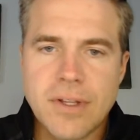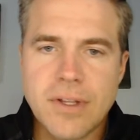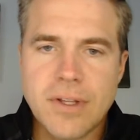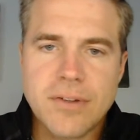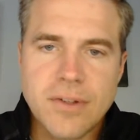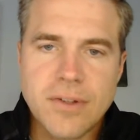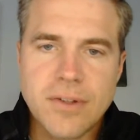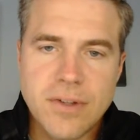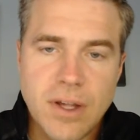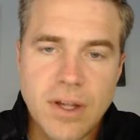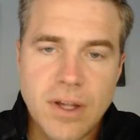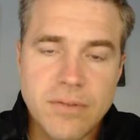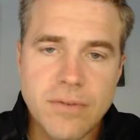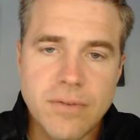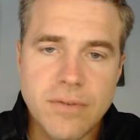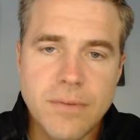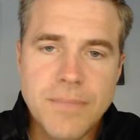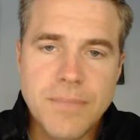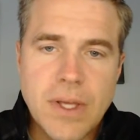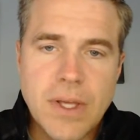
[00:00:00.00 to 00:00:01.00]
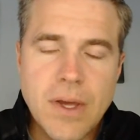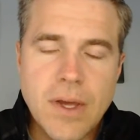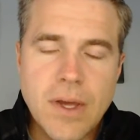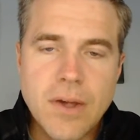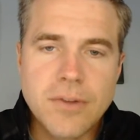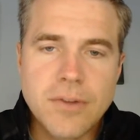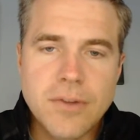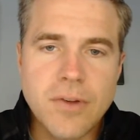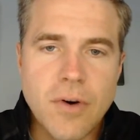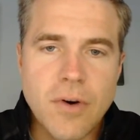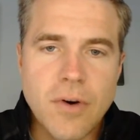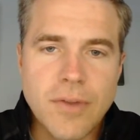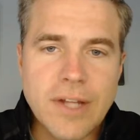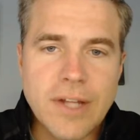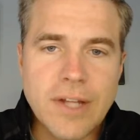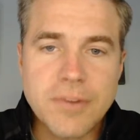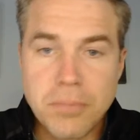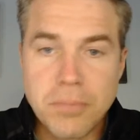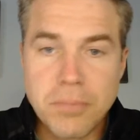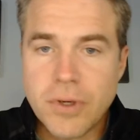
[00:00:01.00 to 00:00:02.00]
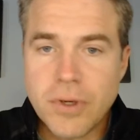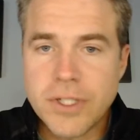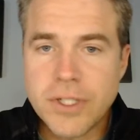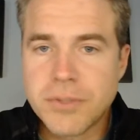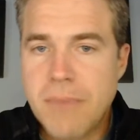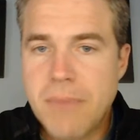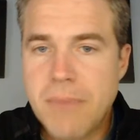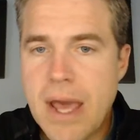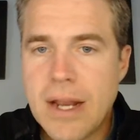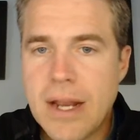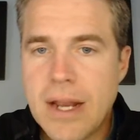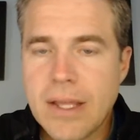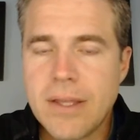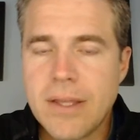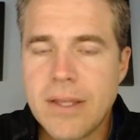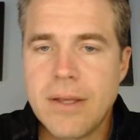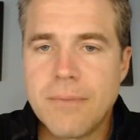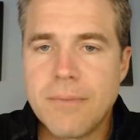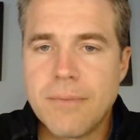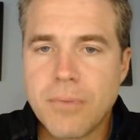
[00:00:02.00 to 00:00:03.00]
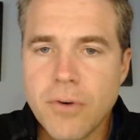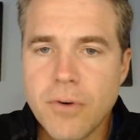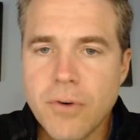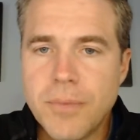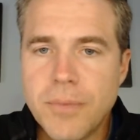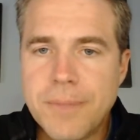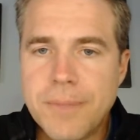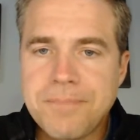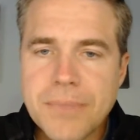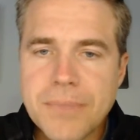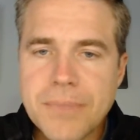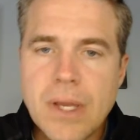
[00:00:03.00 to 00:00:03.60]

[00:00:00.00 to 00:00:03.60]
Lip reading: successful. So that's a pretty dramatic improvement.